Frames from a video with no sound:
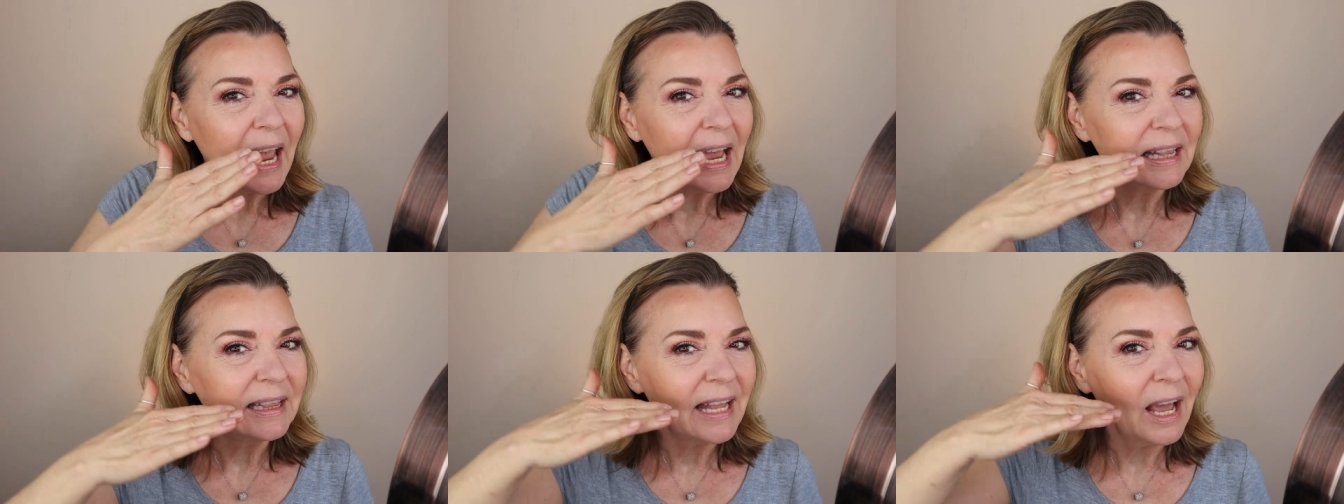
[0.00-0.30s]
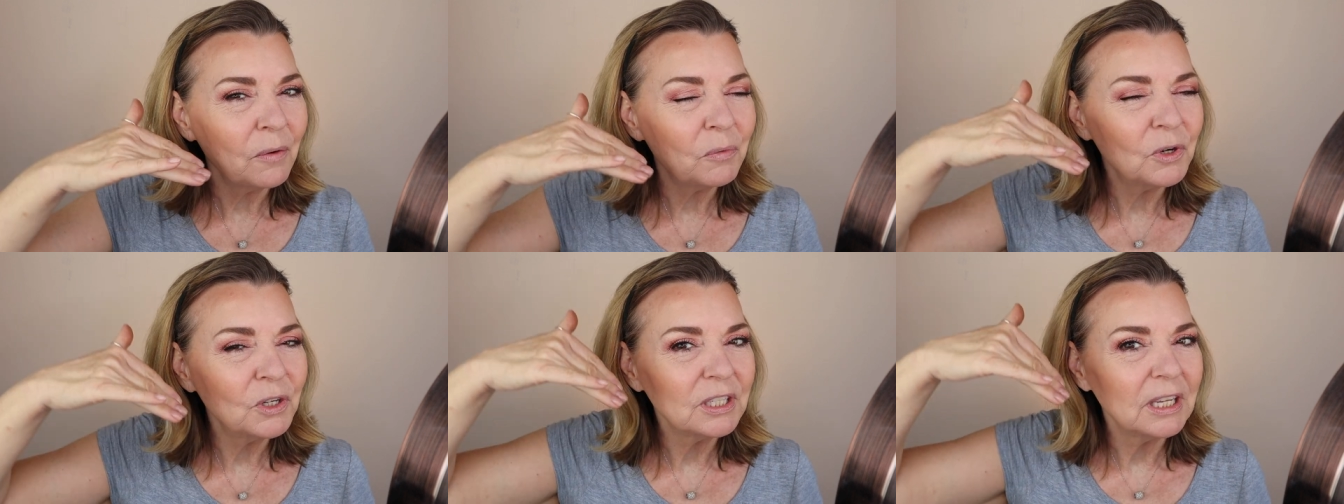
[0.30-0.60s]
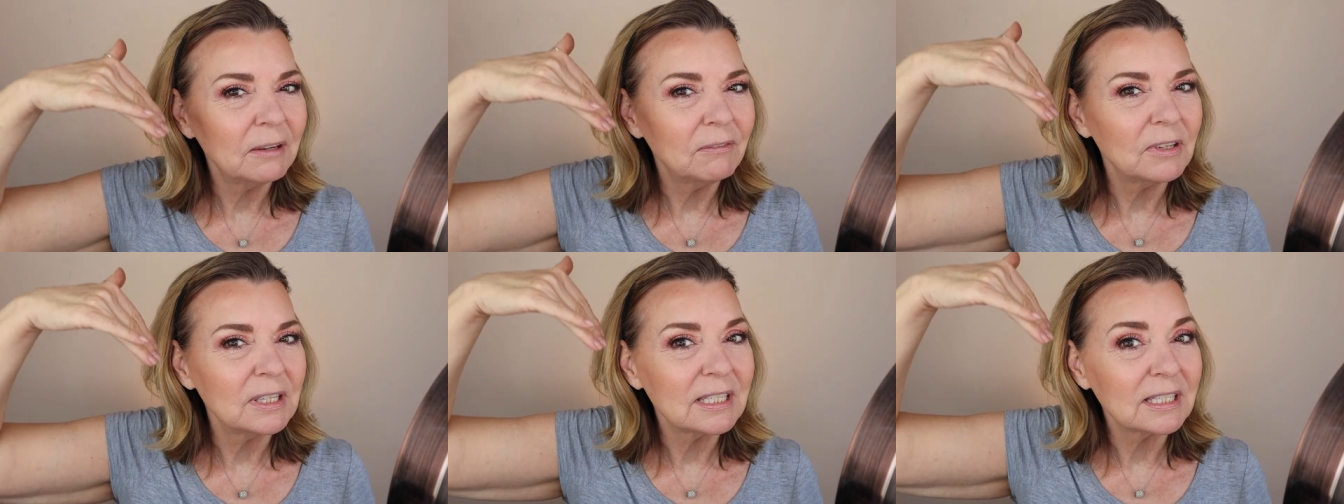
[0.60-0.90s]
and that will
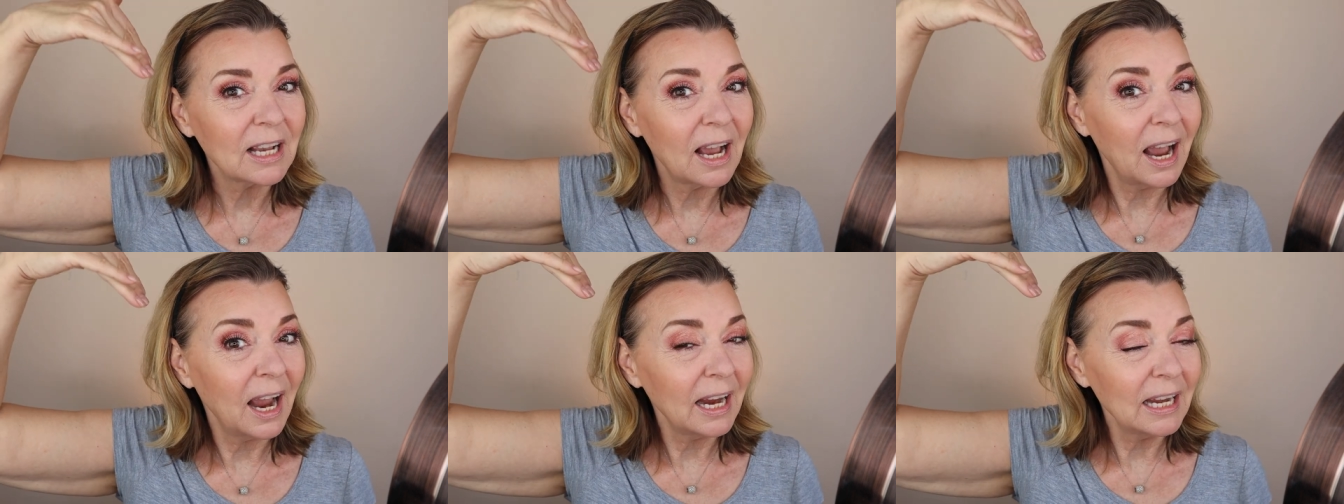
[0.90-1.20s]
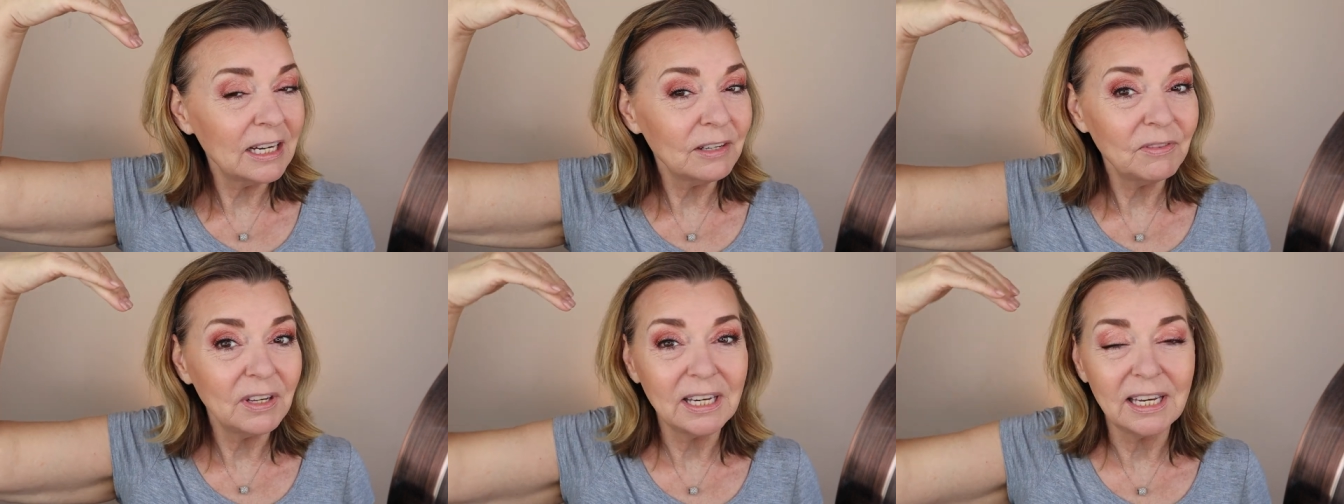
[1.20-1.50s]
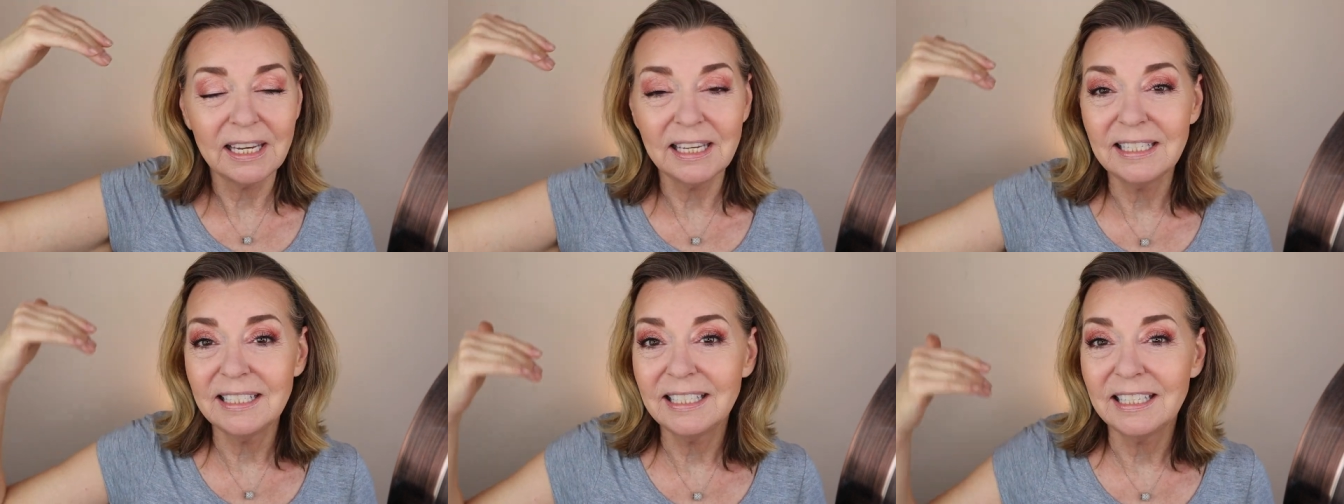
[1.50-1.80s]
give us kind of
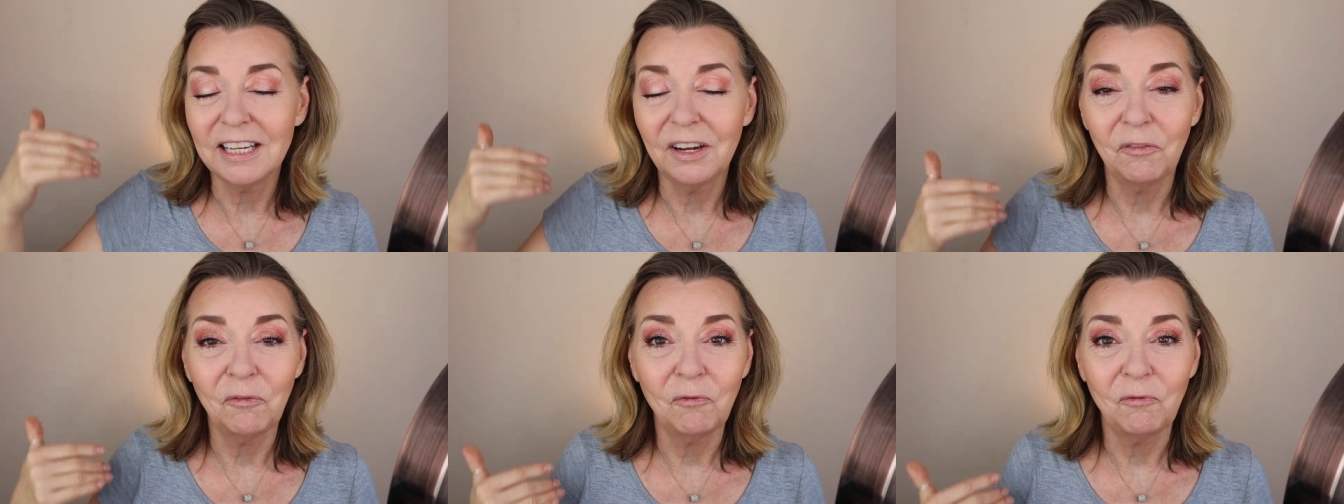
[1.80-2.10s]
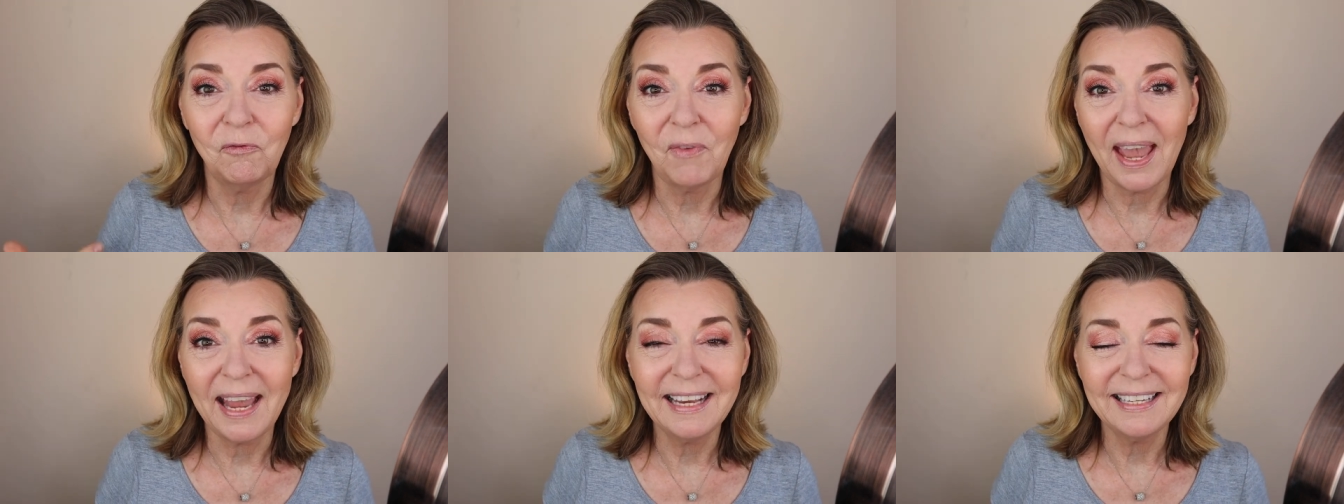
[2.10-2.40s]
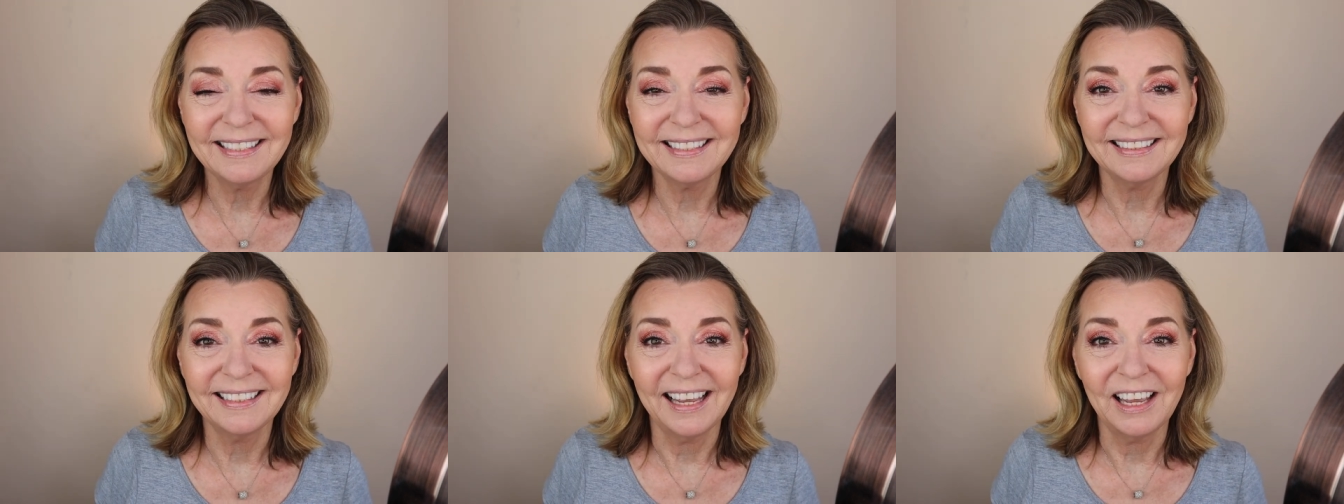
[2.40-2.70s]
an instant
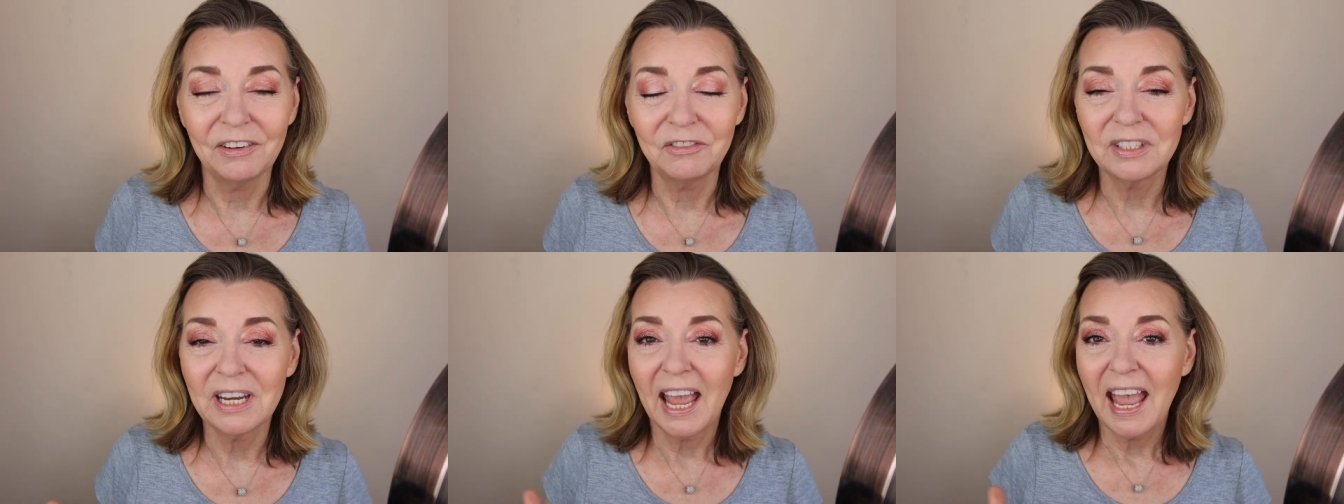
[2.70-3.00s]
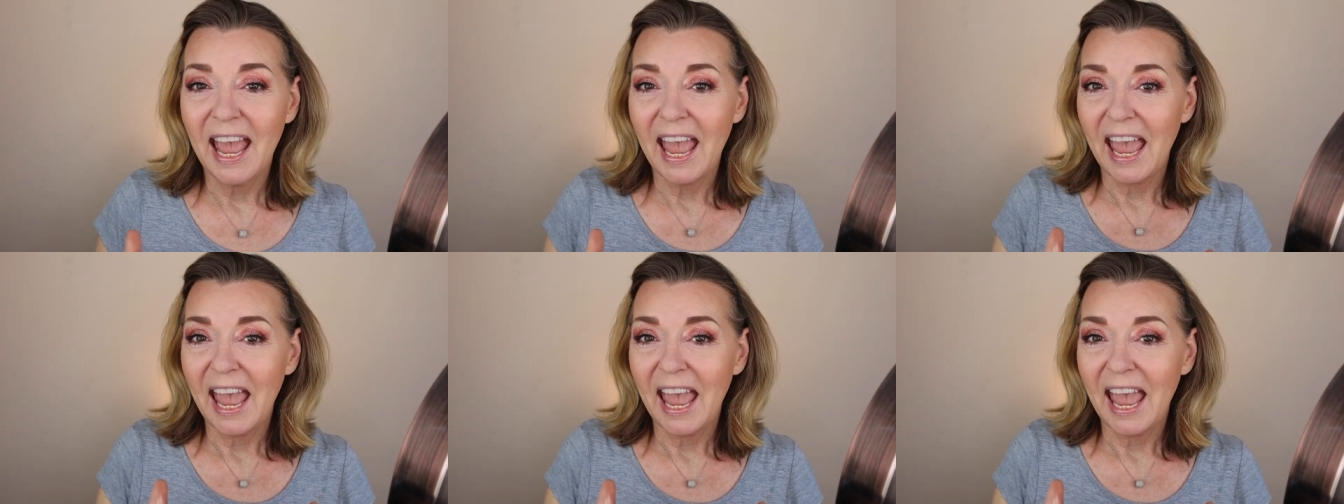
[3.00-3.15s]
facelift